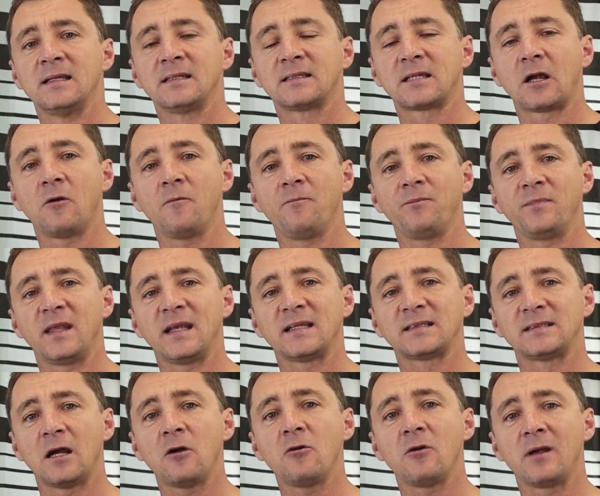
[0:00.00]
So
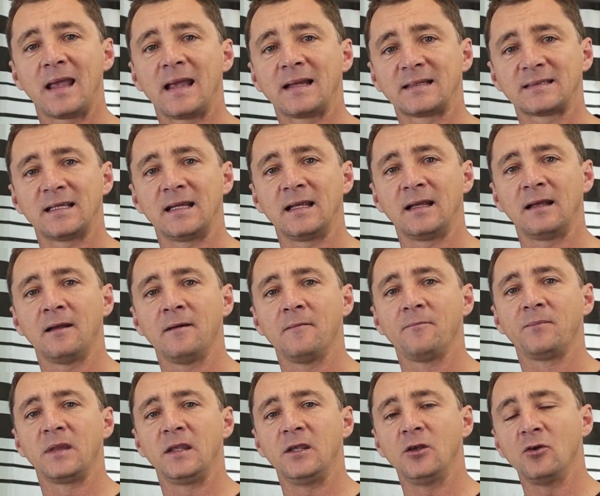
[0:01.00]
there's no guessing,
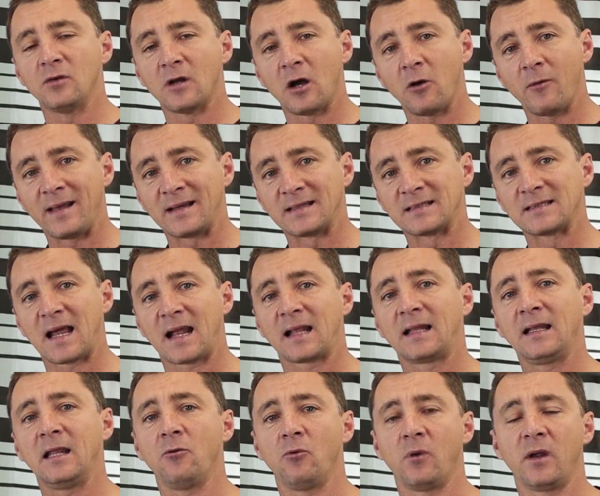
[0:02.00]
you know
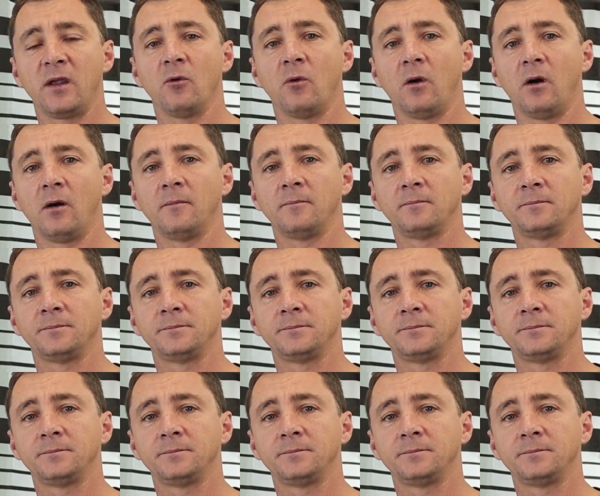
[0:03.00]
exactly where you are.